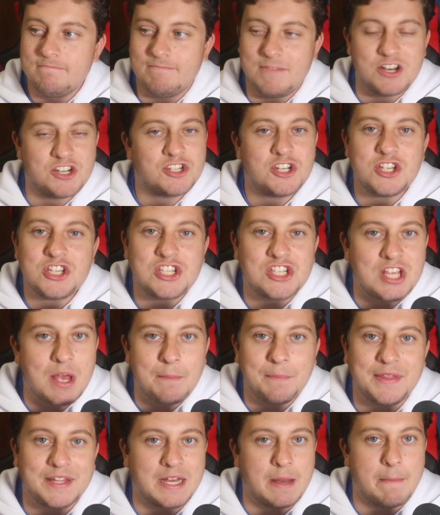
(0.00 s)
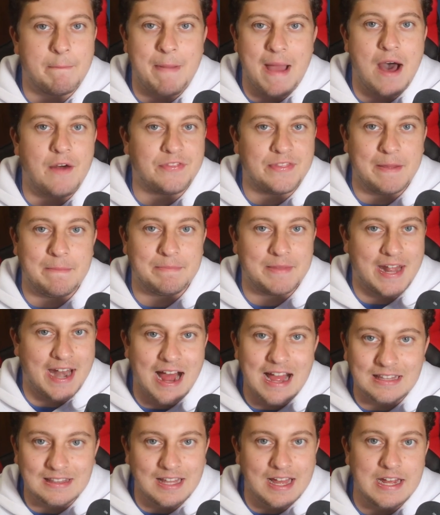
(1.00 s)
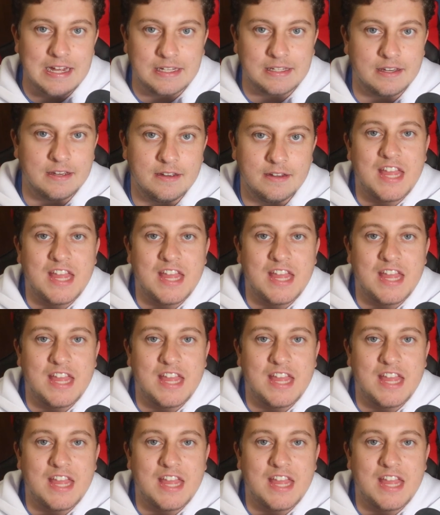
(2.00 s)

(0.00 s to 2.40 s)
there's just something about them that I like.